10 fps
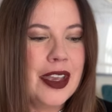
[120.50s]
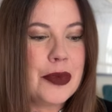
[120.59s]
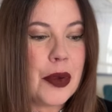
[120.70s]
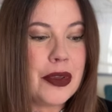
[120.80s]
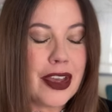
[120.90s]

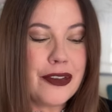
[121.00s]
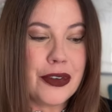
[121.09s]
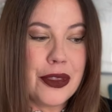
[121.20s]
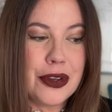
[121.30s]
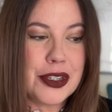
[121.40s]
but without
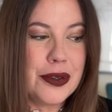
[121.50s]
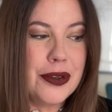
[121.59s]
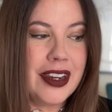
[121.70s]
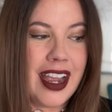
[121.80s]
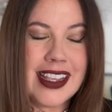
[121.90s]
further
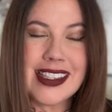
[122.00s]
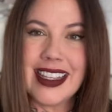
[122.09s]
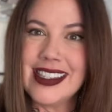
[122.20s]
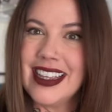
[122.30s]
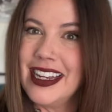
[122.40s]
ado, guys,
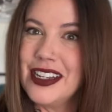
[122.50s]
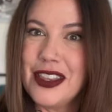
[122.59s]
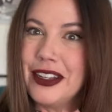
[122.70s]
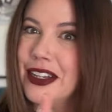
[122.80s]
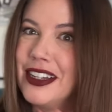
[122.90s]
let's get into
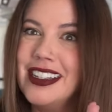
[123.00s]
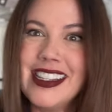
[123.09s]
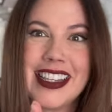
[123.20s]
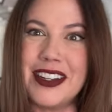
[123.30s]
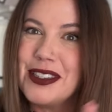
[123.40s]
the
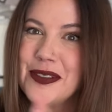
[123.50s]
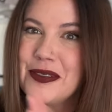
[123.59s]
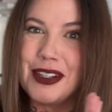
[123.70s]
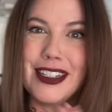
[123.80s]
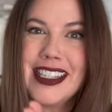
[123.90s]
goods. There's
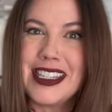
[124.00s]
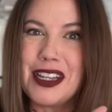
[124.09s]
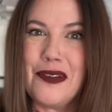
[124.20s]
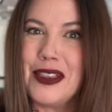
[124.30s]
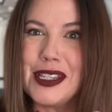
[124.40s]
some good
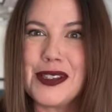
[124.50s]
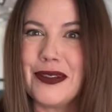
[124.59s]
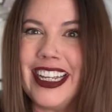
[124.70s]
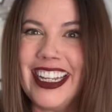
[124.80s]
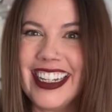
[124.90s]
stuff this
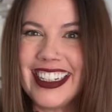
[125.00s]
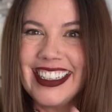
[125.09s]
week.